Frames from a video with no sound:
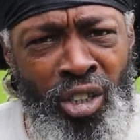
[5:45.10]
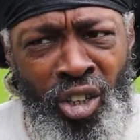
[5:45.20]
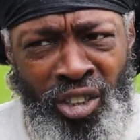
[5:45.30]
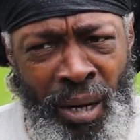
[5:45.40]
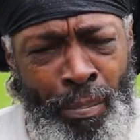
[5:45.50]

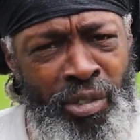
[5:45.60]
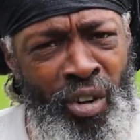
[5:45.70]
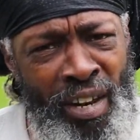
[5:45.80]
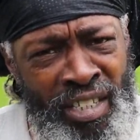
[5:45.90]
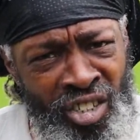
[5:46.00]
temperature,
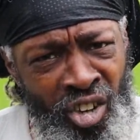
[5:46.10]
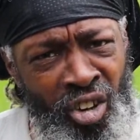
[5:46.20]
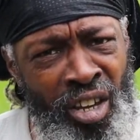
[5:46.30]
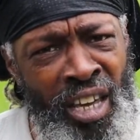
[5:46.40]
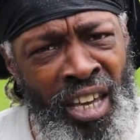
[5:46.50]
raising
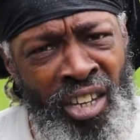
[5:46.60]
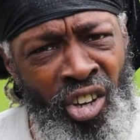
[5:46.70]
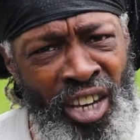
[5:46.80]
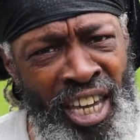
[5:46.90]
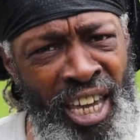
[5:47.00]
your
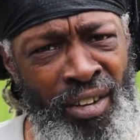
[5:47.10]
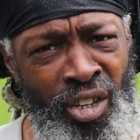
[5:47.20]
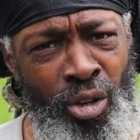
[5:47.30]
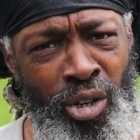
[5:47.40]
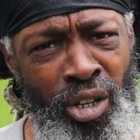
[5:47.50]
heat in
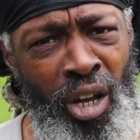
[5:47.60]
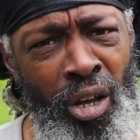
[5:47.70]
you, you know.